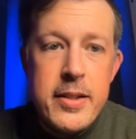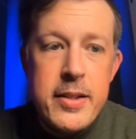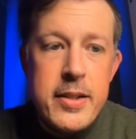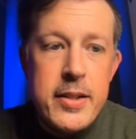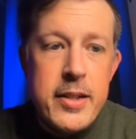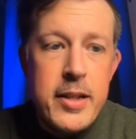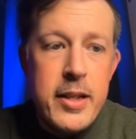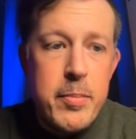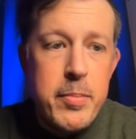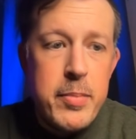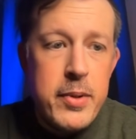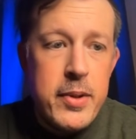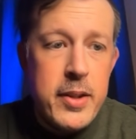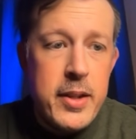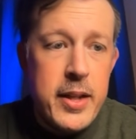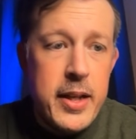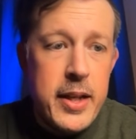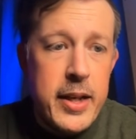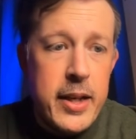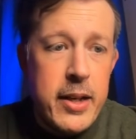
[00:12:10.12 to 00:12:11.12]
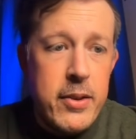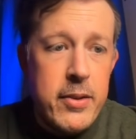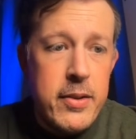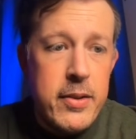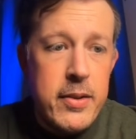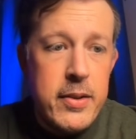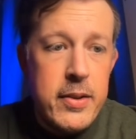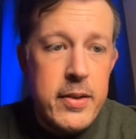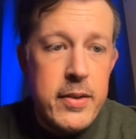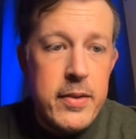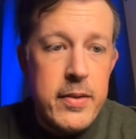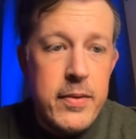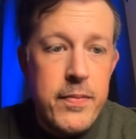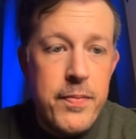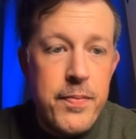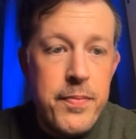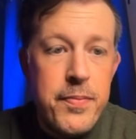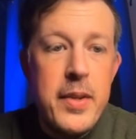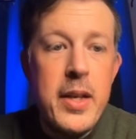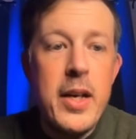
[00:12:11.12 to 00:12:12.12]
type layout.
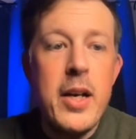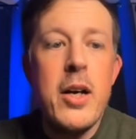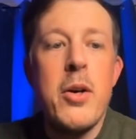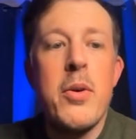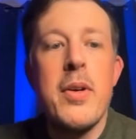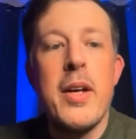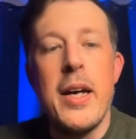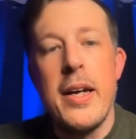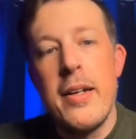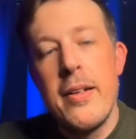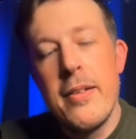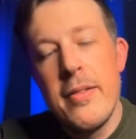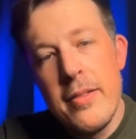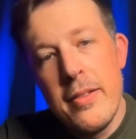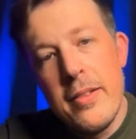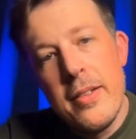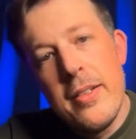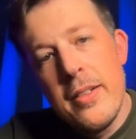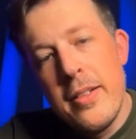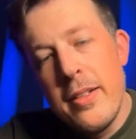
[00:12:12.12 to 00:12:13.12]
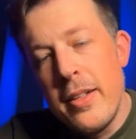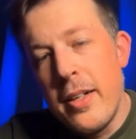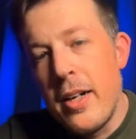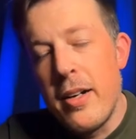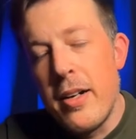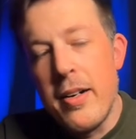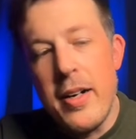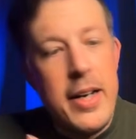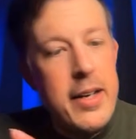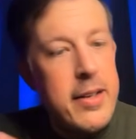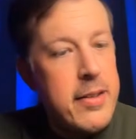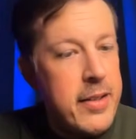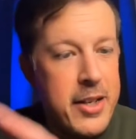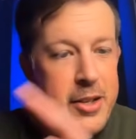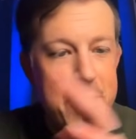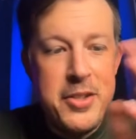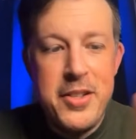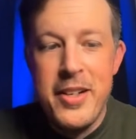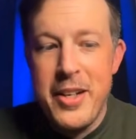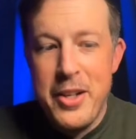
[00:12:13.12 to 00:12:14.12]
Okay. All right.
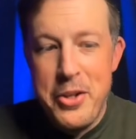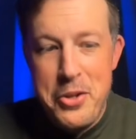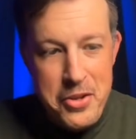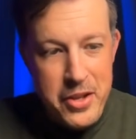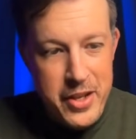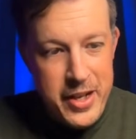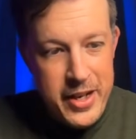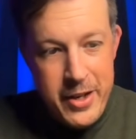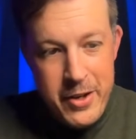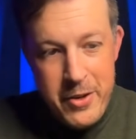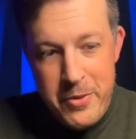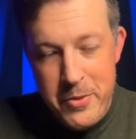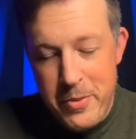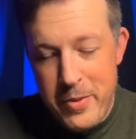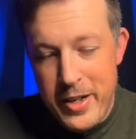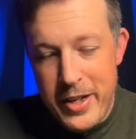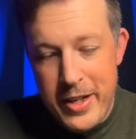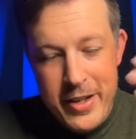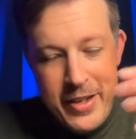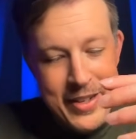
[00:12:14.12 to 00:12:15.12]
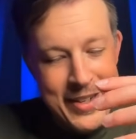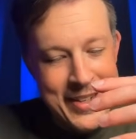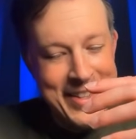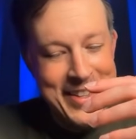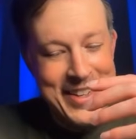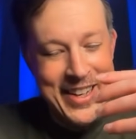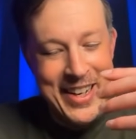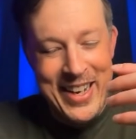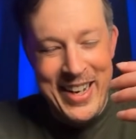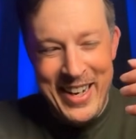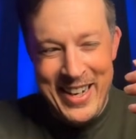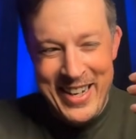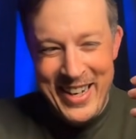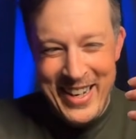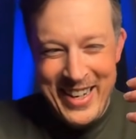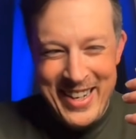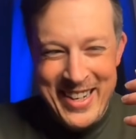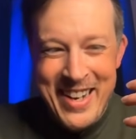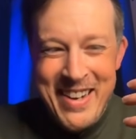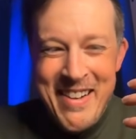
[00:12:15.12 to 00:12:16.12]
Here's another thing where
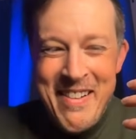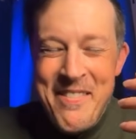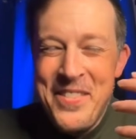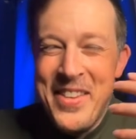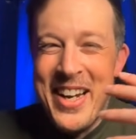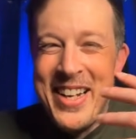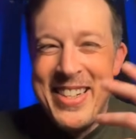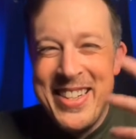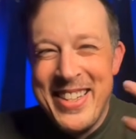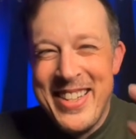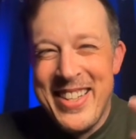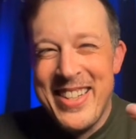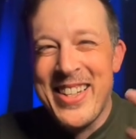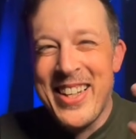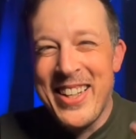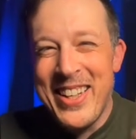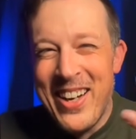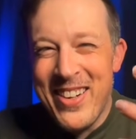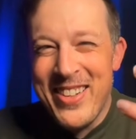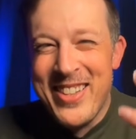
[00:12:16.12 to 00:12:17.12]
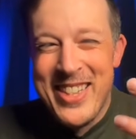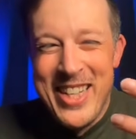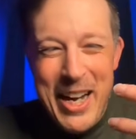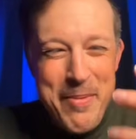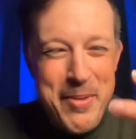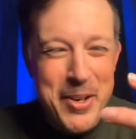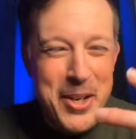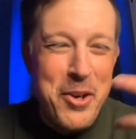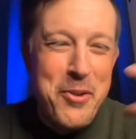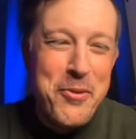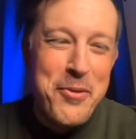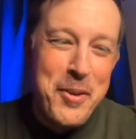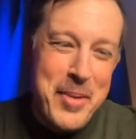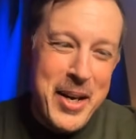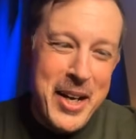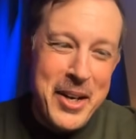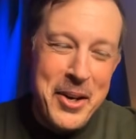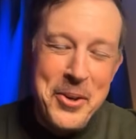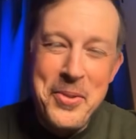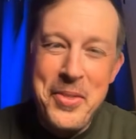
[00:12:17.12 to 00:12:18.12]
I did this a long time ago for
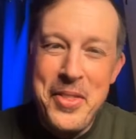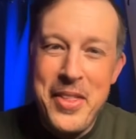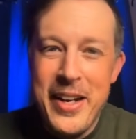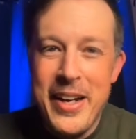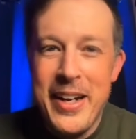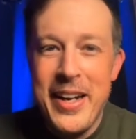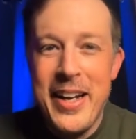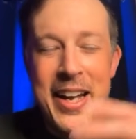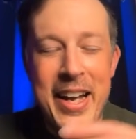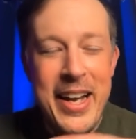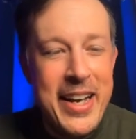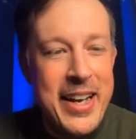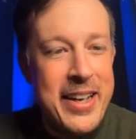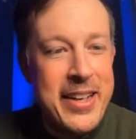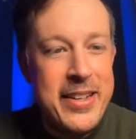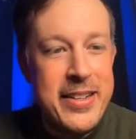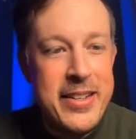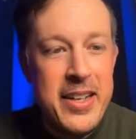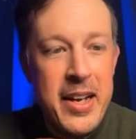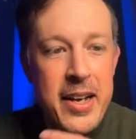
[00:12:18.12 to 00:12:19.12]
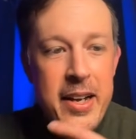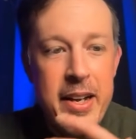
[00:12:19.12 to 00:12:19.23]
my own thing, and